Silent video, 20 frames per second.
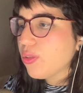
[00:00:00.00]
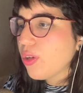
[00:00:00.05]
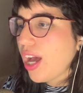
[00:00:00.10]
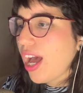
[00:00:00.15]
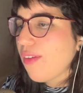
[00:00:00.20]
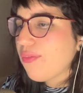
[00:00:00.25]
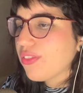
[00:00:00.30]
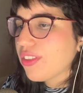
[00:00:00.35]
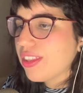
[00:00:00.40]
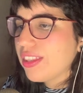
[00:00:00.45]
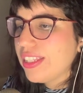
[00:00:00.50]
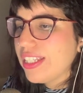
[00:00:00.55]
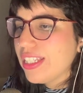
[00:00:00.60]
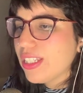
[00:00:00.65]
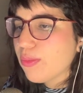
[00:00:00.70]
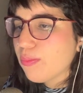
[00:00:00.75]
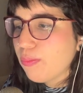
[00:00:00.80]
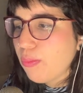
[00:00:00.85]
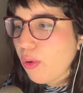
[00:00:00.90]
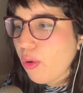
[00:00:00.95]
have
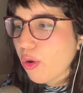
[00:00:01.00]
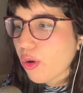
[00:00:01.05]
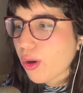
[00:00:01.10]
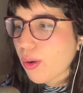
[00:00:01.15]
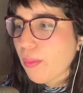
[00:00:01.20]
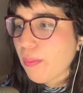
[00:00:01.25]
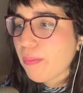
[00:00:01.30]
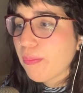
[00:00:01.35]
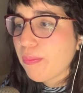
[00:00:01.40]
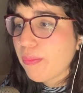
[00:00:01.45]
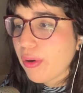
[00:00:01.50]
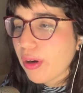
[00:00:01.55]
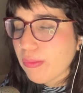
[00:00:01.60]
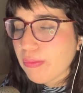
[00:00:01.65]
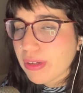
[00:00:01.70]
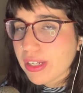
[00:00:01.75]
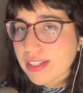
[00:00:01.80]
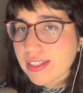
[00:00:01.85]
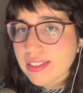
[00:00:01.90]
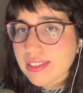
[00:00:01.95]
this board
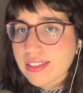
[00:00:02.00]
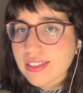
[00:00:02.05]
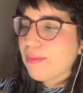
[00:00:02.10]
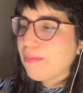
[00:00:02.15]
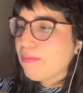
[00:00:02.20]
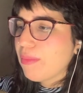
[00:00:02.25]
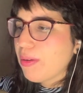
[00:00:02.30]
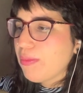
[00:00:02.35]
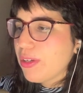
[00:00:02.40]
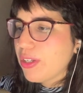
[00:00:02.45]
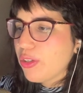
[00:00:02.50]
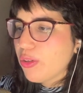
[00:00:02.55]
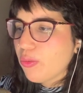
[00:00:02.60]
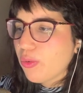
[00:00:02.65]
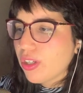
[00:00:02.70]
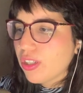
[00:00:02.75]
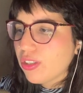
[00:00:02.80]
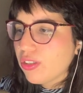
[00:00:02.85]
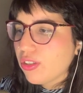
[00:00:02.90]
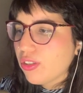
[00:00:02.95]
permanent, maybe you
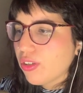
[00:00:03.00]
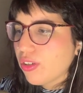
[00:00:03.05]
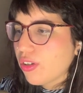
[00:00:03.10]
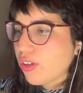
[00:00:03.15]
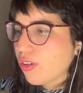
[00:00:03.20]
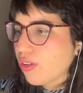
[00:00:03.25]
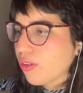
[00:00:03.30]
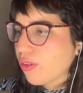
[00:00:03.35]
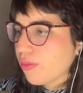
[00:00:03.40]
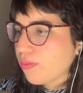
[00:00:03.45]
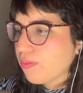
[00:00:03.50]
want your